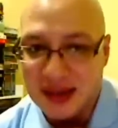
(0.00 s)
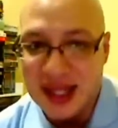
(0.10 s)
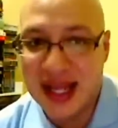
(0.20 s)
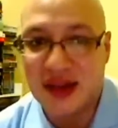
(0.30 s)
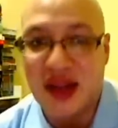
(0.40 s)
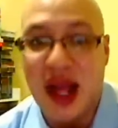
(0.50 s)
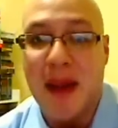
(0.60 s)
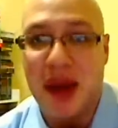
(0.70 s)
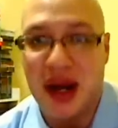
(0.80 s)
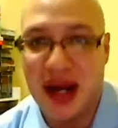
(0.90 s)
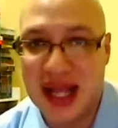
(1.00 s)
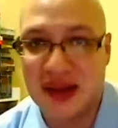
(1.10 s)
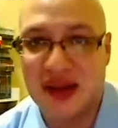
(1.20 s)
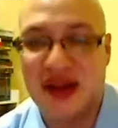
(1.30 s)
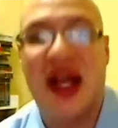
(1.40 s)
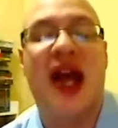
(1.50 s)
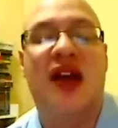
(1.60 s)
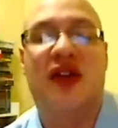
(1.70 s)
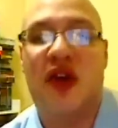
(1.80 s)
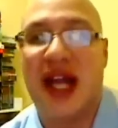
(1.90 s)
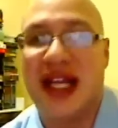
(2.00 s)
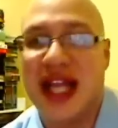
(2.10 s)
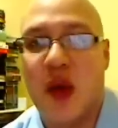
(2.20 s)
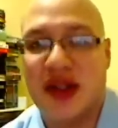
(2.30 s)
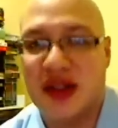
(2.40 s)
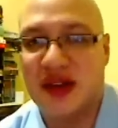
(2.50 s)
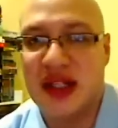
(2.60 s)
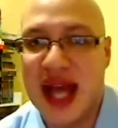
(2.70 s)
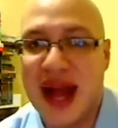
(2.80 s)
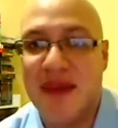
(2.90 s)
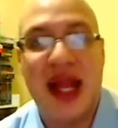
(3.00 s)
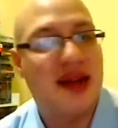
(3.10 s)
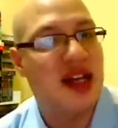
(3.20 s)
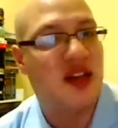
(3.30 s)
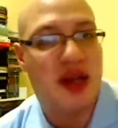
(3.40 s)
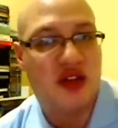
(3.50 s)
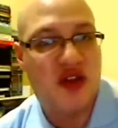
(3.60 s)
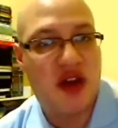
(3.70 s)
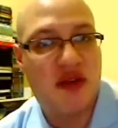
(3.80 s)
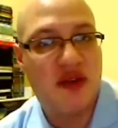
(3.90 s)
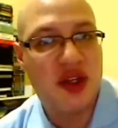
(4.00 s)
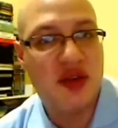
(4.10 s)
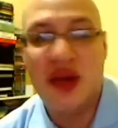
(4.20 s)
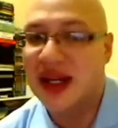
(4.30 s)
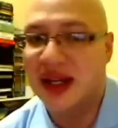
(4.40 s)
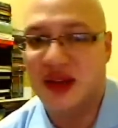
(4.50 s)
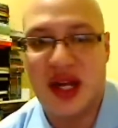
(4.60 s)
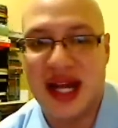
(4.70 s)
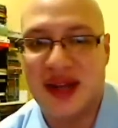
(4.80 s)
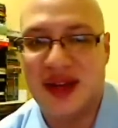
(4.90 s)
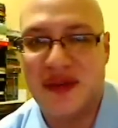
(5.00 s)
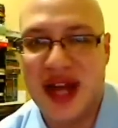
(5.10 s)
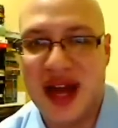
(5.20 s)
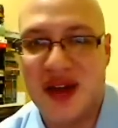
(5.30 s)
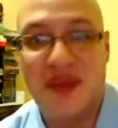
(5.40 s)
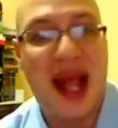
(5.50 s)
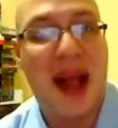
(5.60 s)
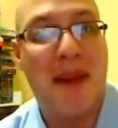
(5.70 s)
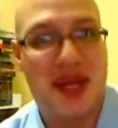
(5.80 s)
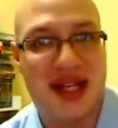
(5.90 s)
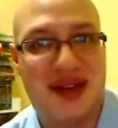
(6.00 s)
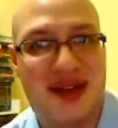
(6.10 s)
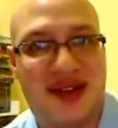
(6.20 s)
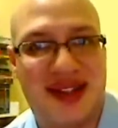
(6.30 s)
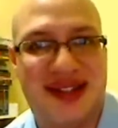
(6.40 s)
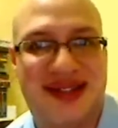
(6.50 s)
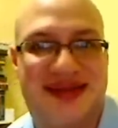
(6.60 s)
takes place. So I can't wait to see that. That's my Survivor review. That's all I gotta say for now. Peace.